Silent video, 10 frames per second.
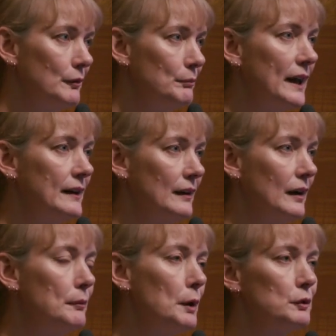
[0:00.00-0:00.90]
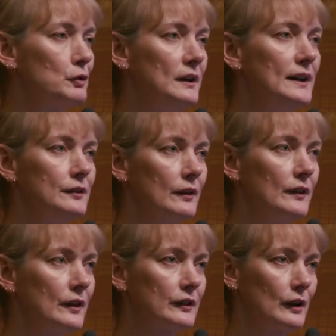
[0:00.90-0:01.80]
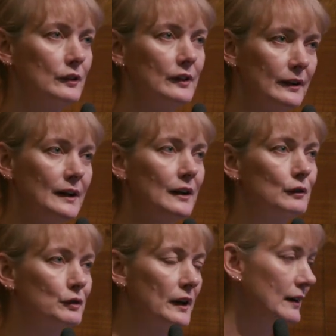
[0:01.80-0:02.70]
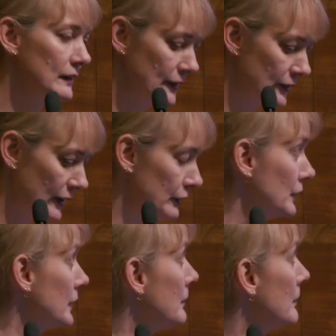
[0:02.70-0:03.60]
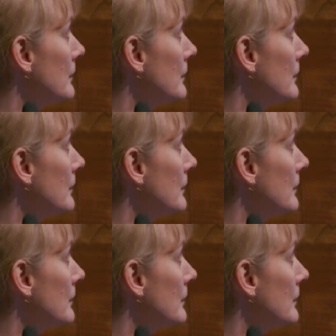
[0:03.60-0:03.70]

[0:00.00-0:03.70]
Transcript: make a momentary lesion that's going to create a savant.